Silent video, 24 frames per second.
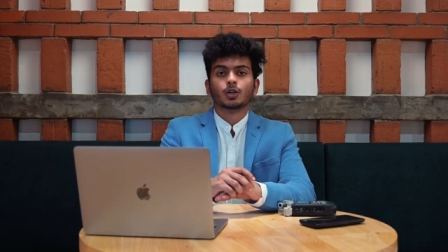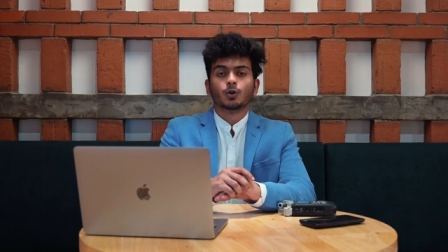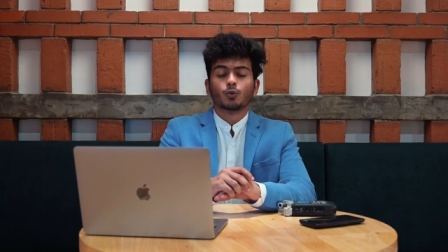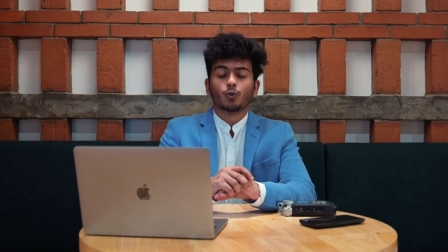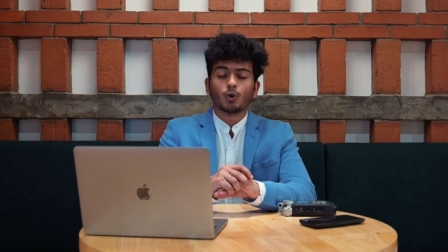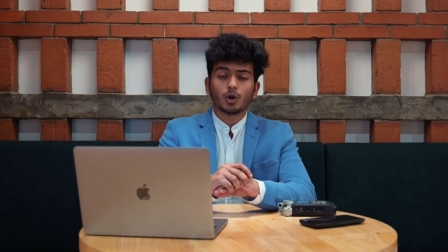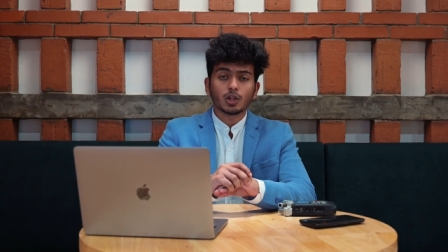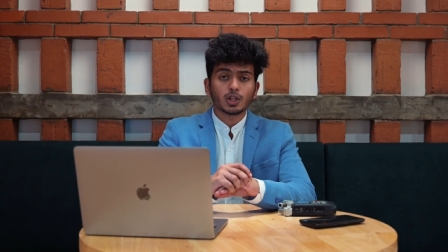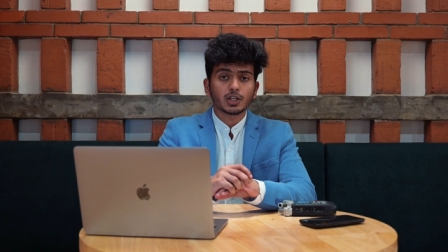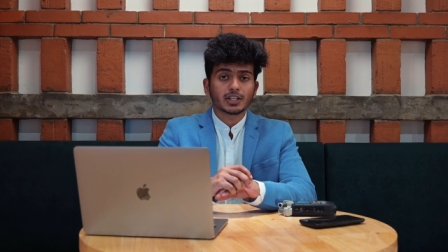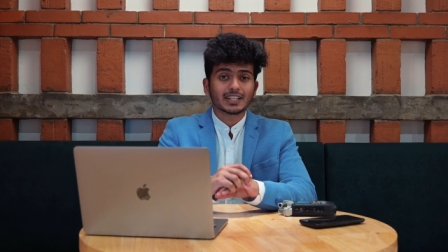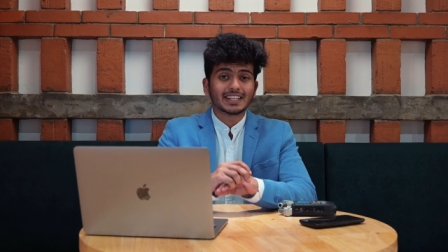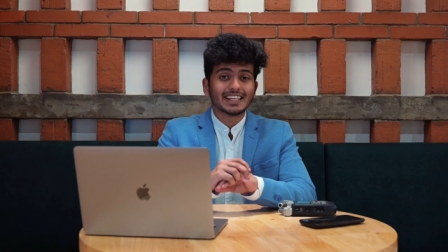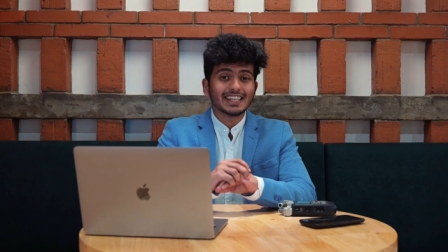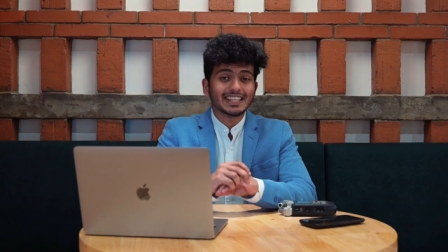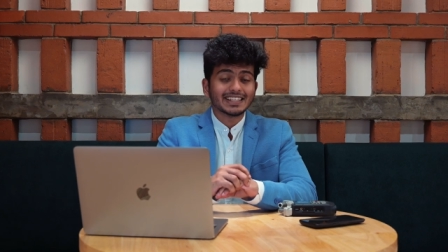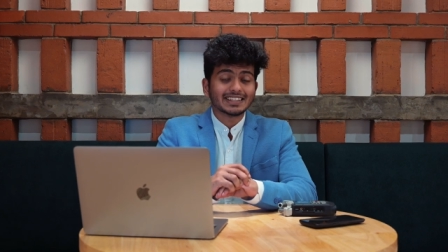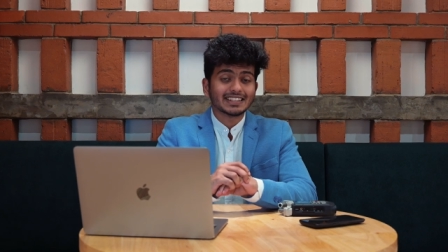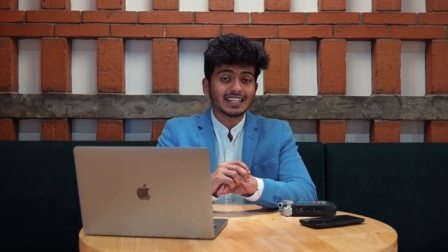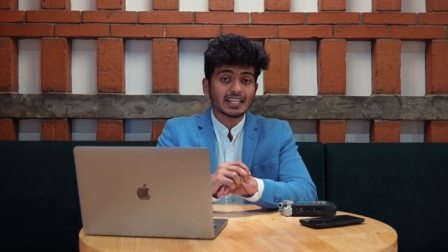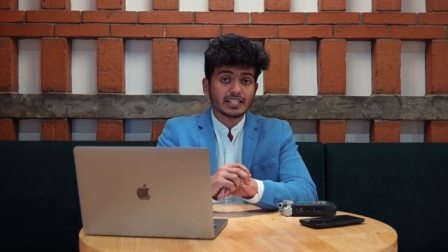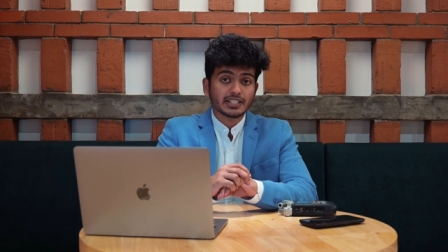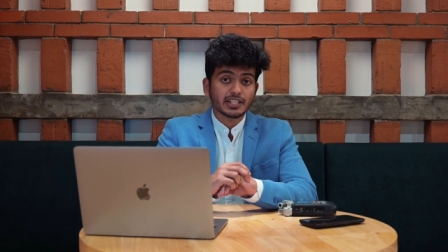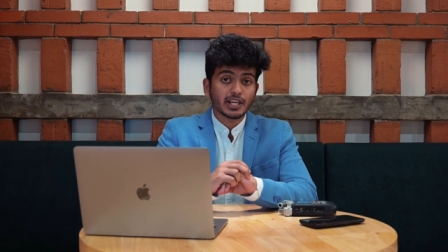One of the key
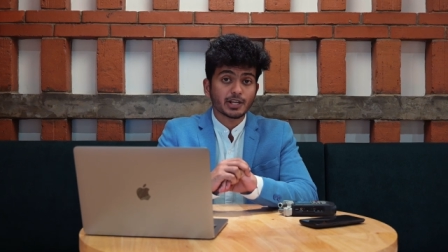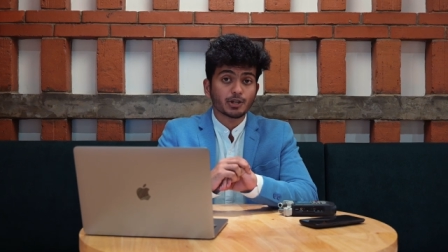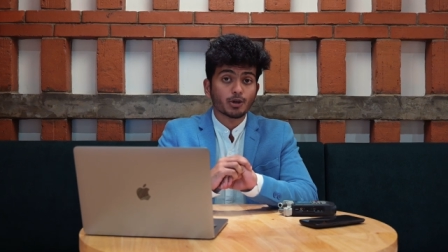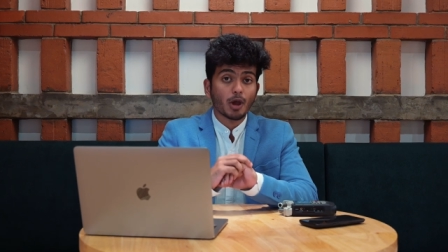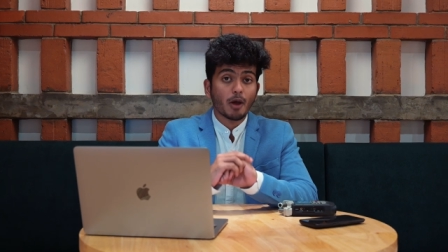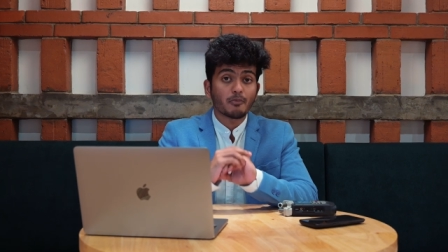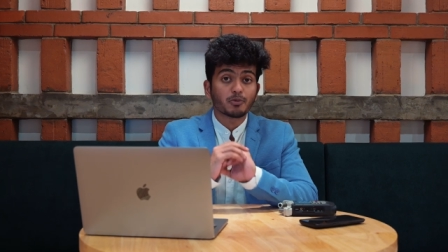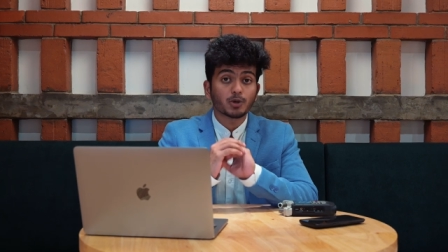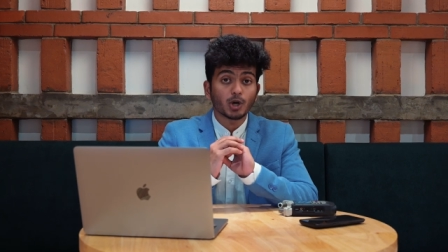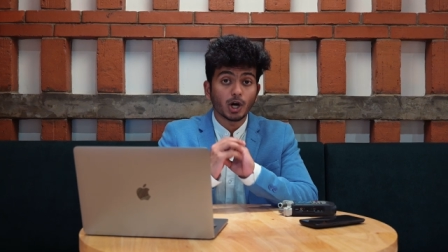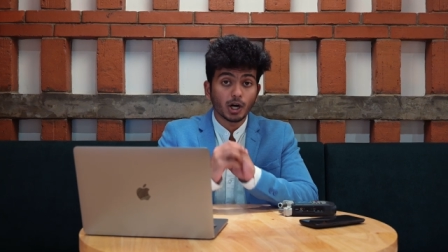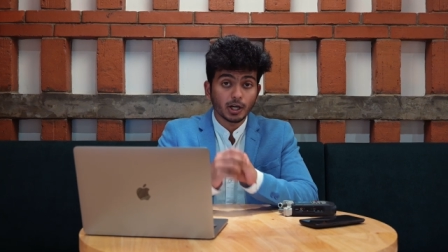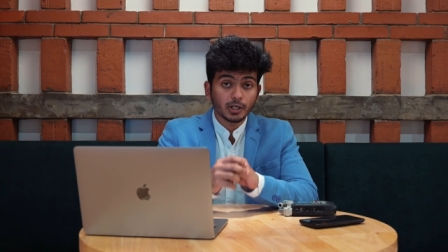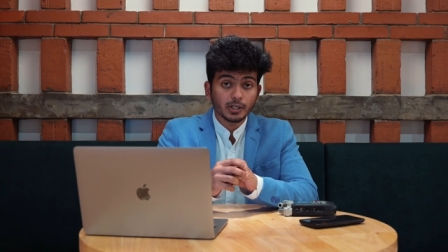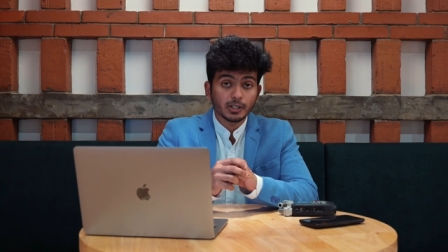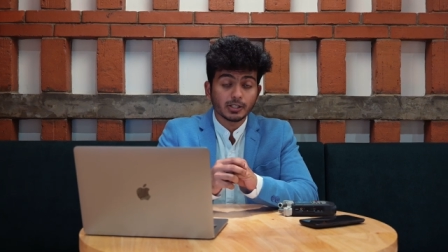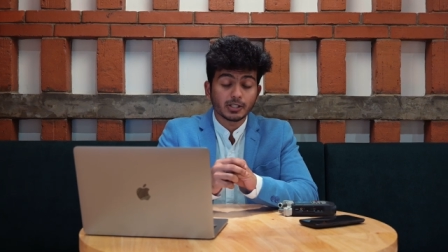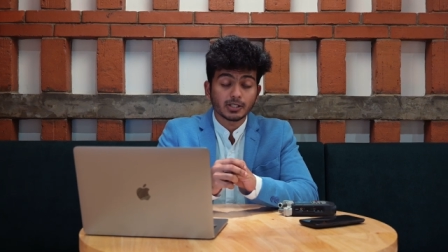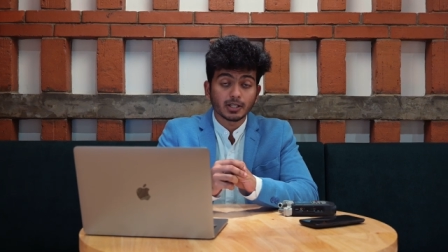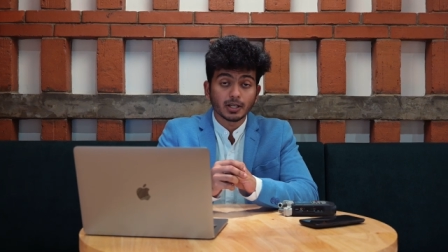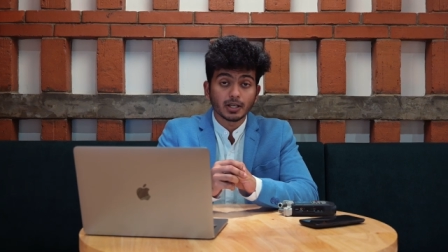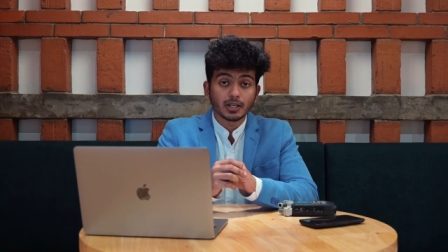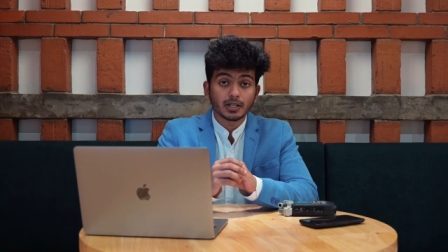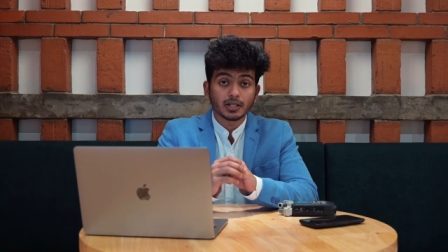things that you have to
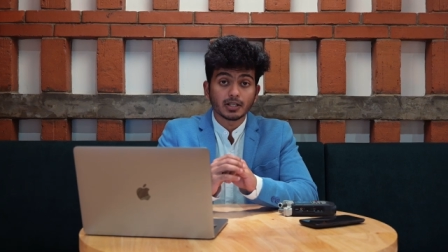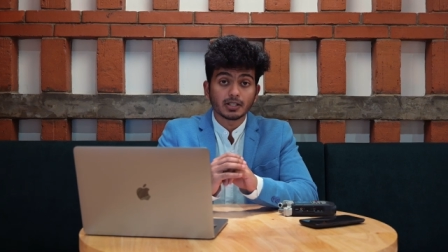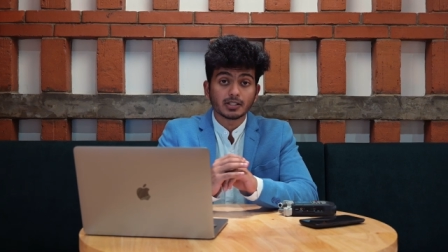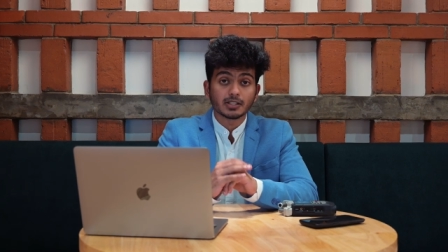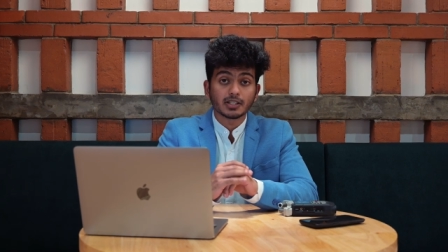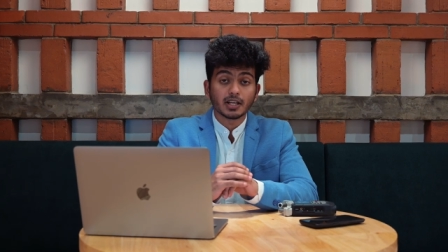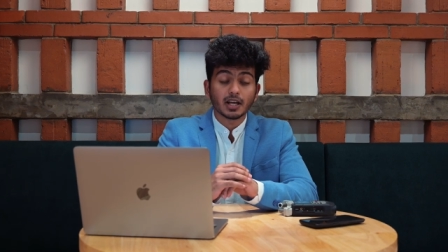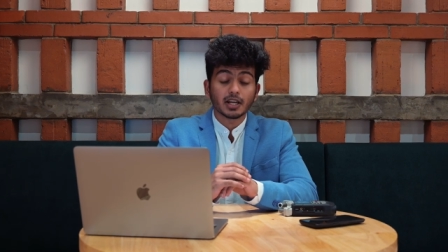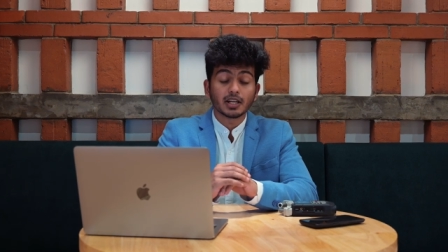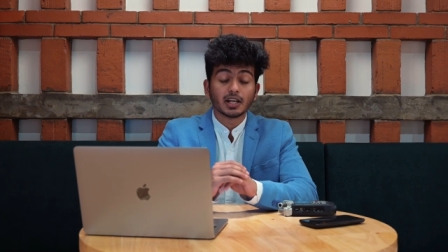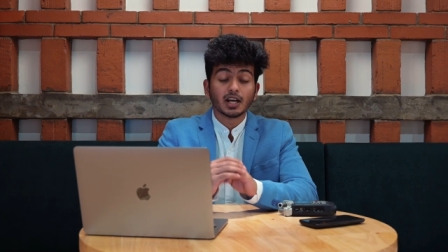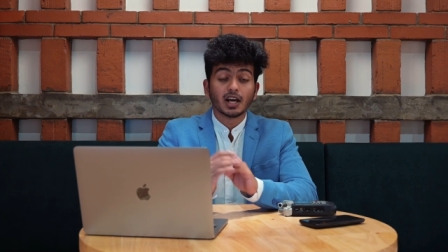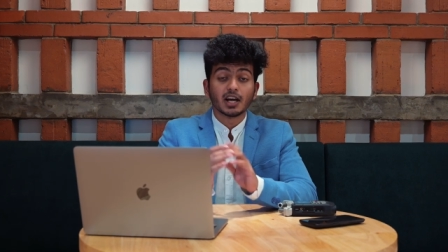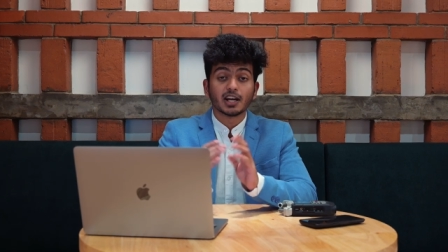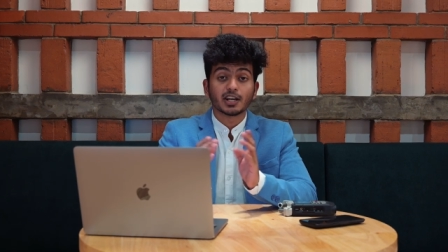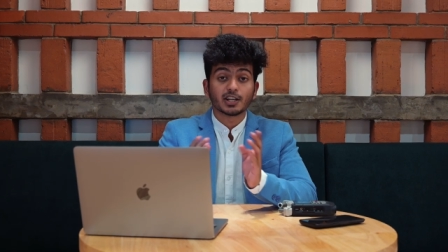understand is that